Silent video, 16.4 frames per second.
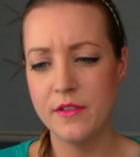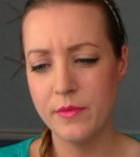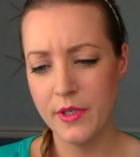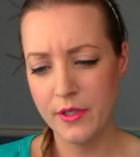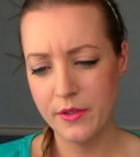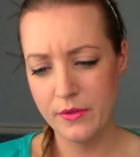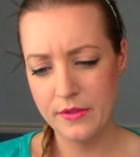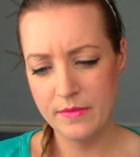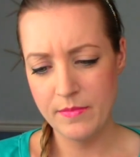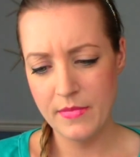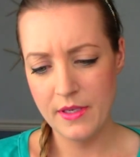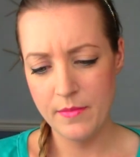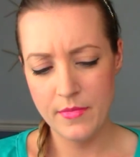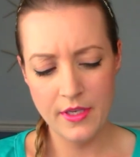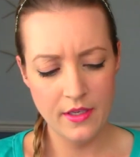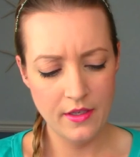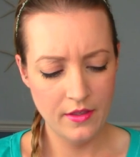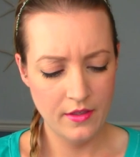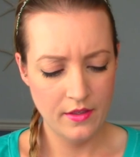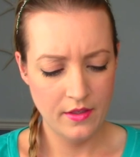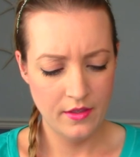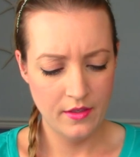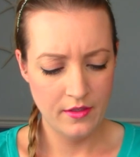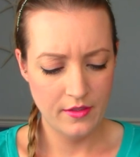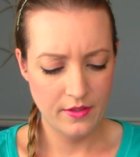rose, maybe?
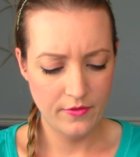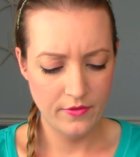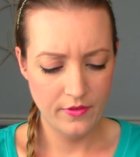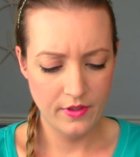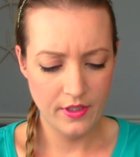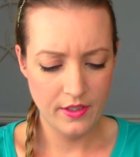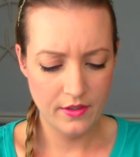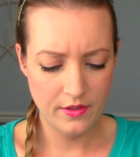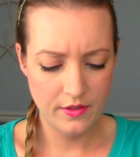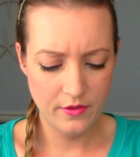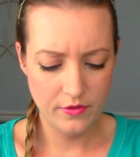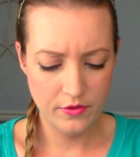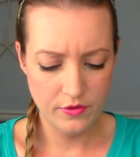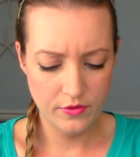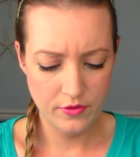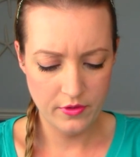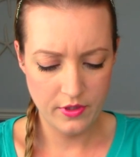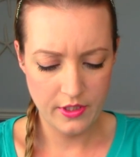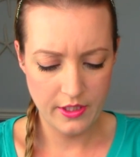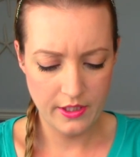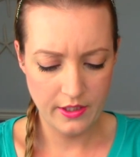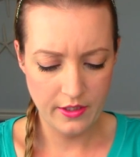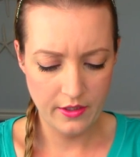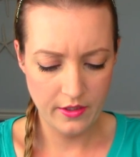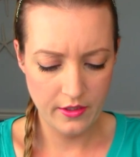Definitely a neutral
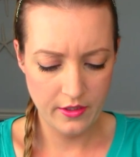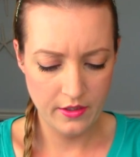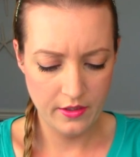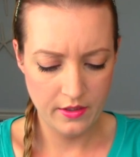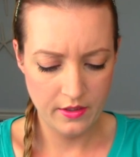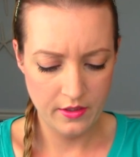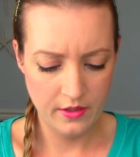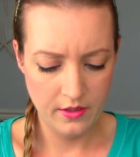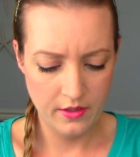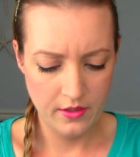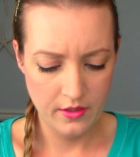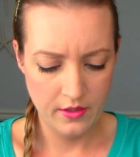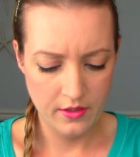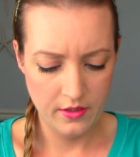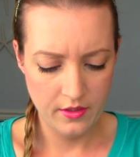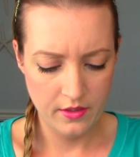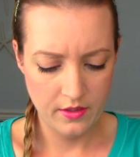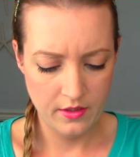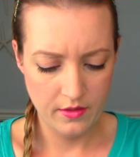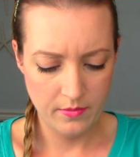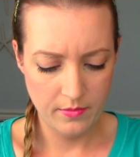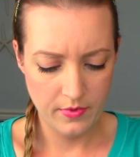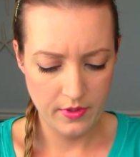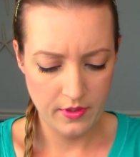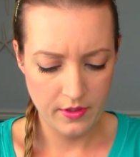color.
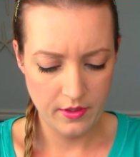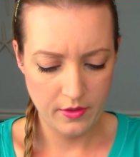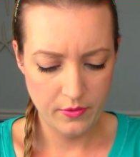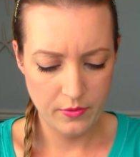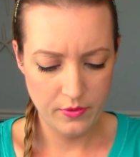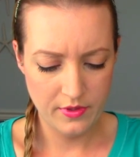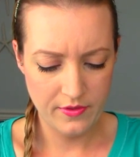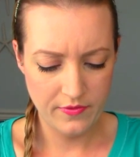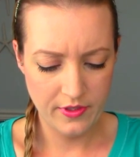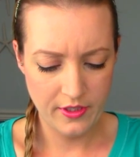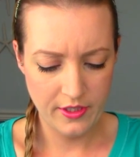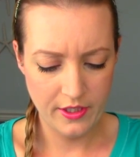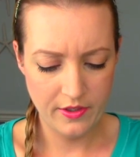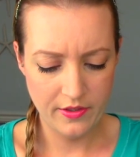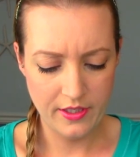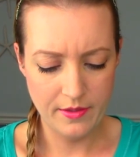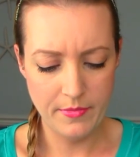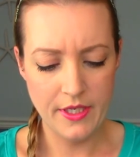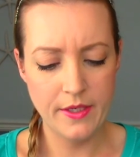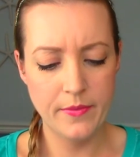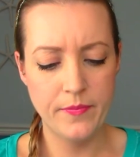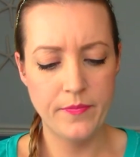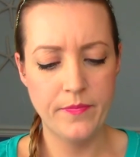Put that, ooh, it's very creamy.